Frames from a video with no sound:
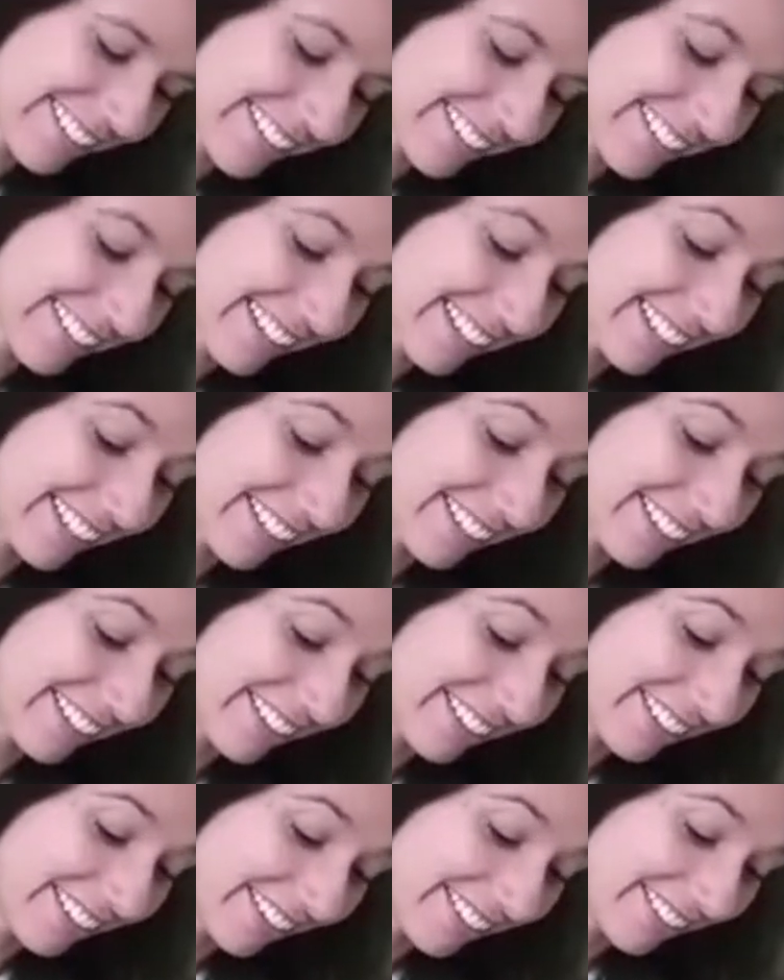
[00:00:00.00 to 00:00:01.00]
Jessica's like,
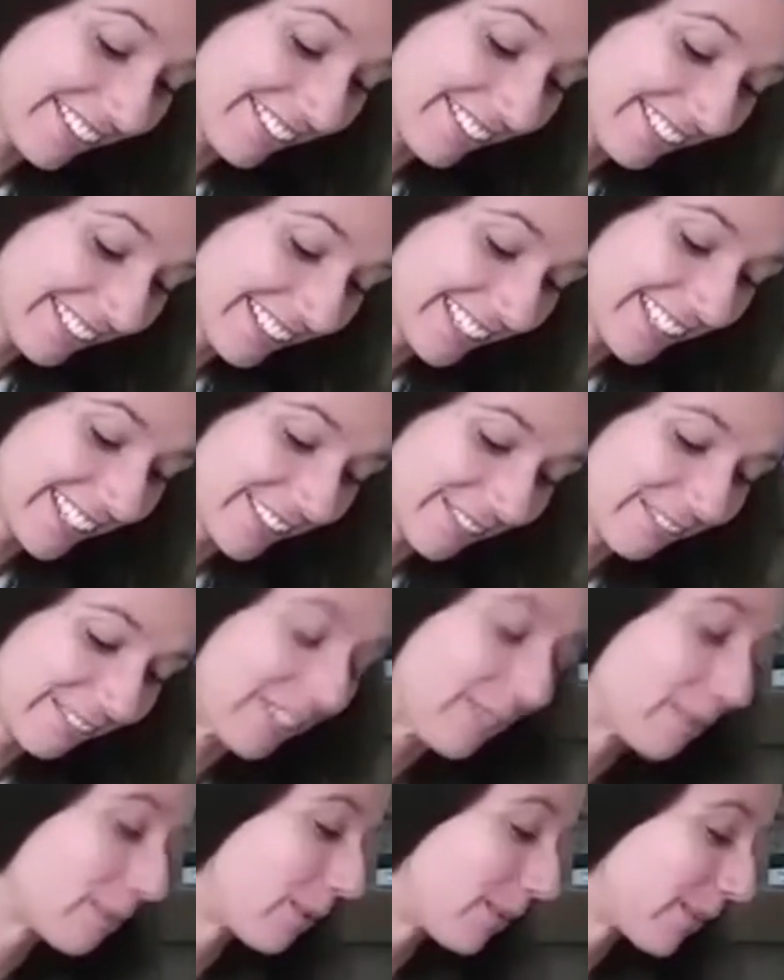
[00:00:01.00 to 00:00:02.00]
yo, you need to give
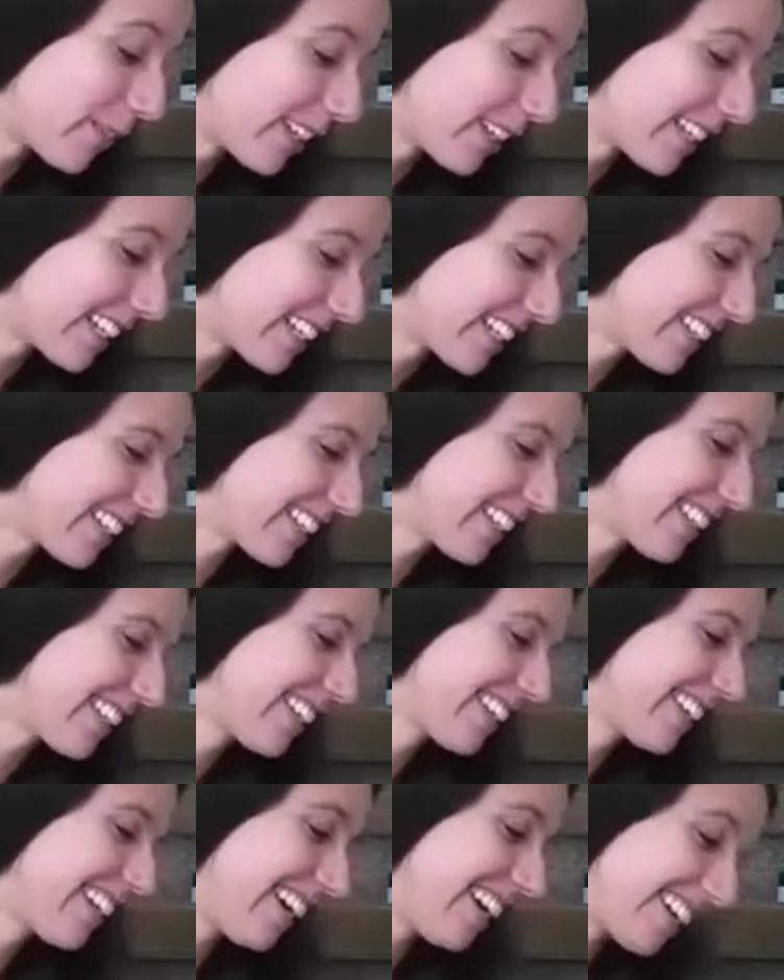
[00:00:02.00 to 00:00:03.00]
me a point,
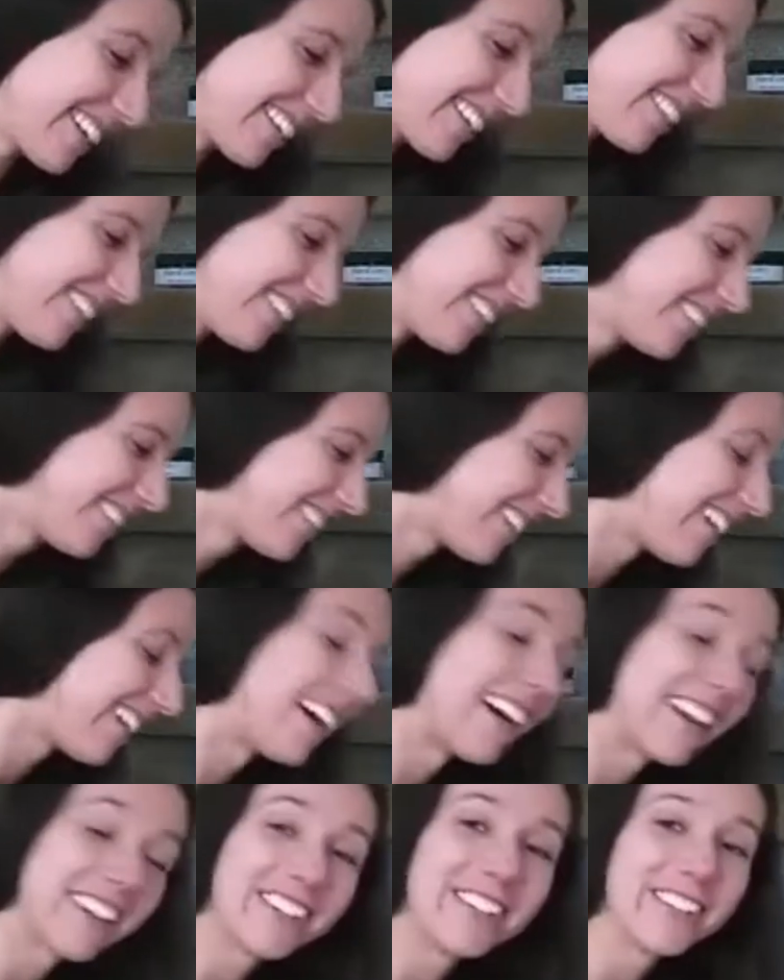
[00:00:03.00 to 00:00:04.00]
Heckle.
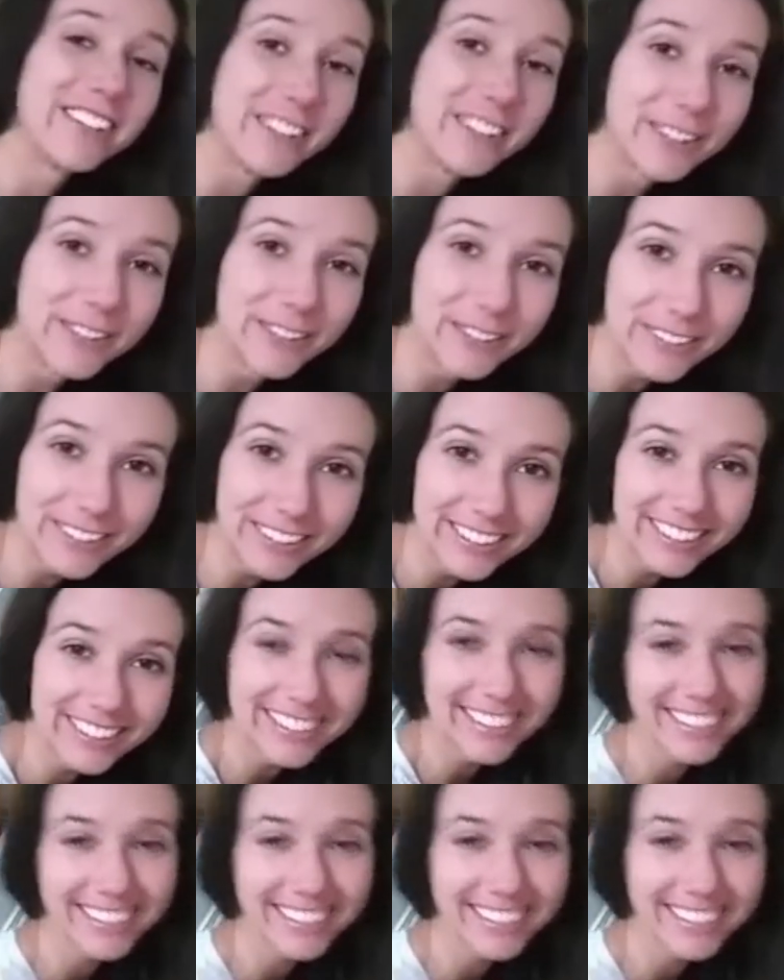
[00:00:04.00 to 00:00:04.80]
I'll heckle you.